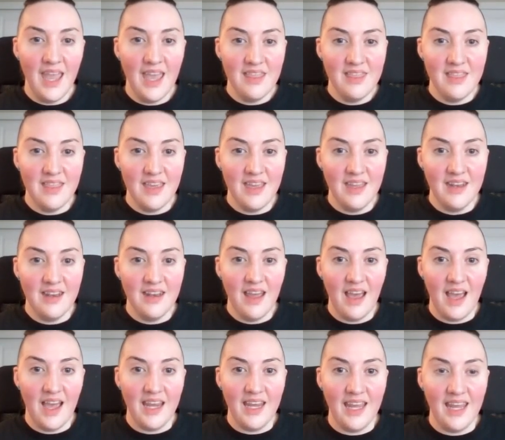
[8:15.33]
And then
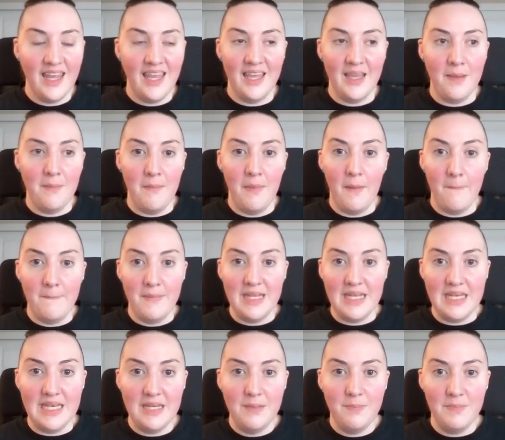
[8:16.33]
I am
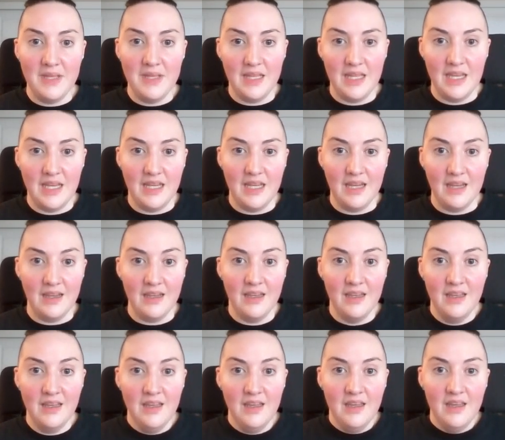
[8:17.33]
manipulating
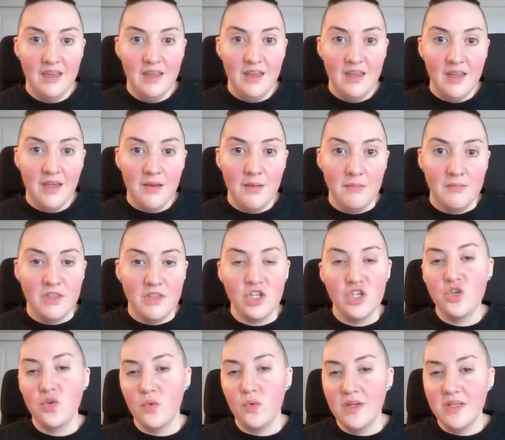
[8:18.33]
the
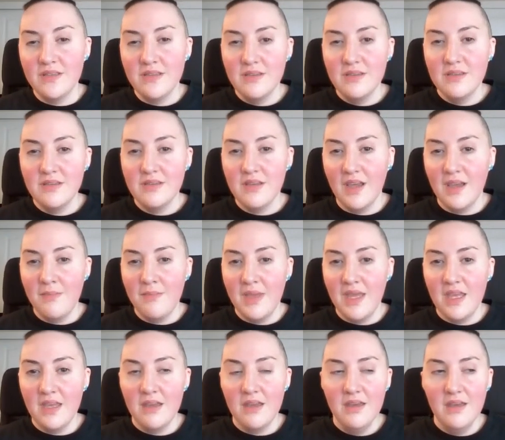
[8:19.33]
choices I
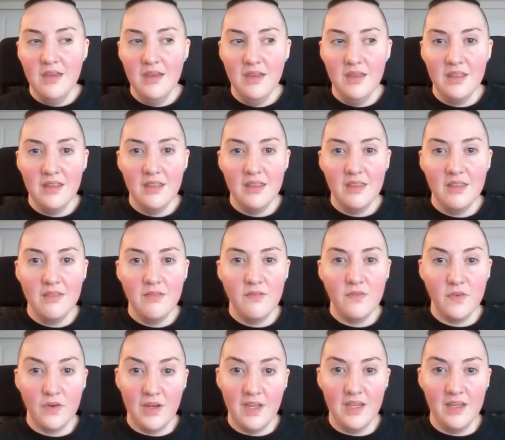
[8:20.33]
make
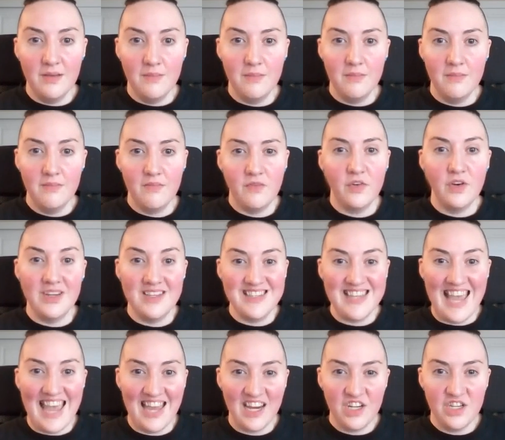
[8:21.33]
for him, for
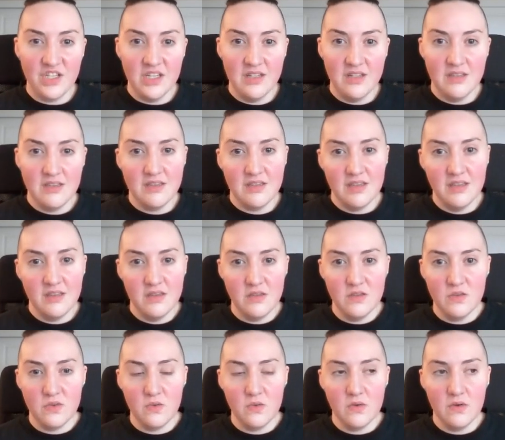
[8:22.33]
his actions in
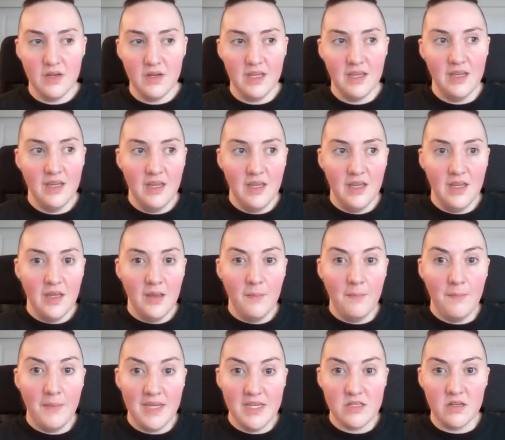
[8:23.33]
the story,
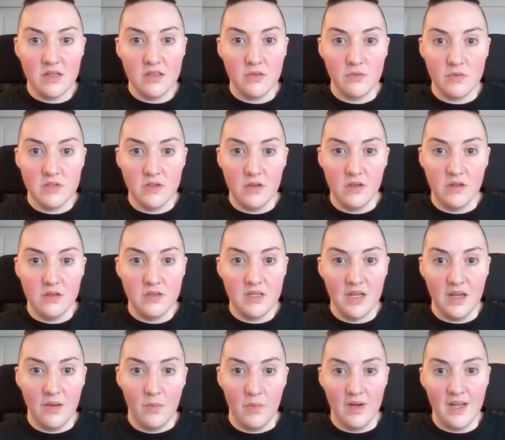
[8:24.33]
based on the result
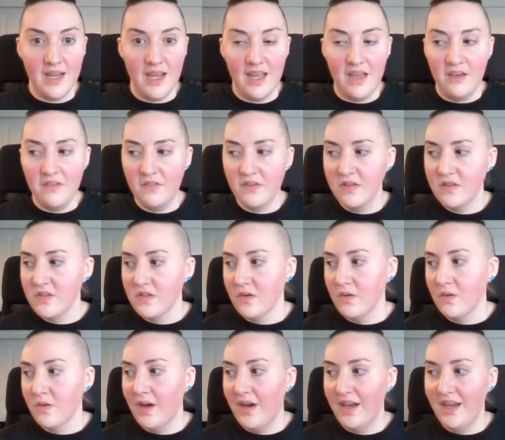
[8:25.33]
I want to have.
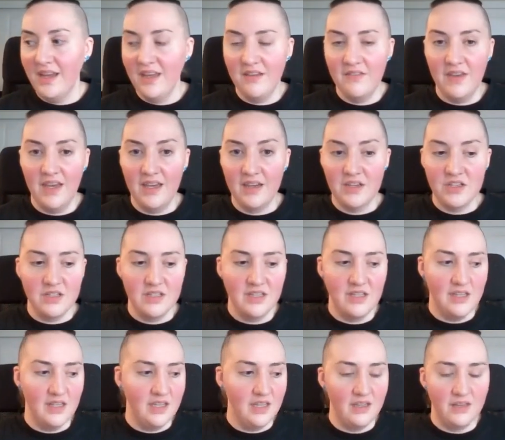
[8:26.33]
So I have
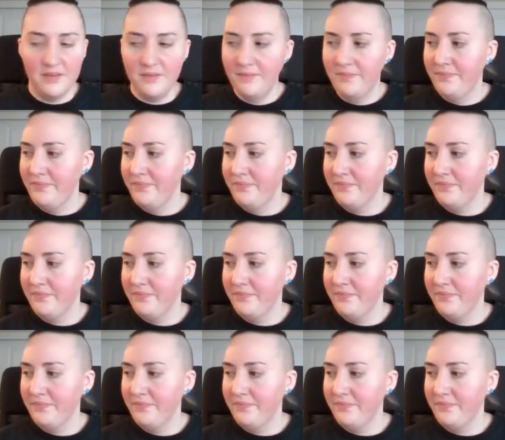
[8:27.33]
actually, like,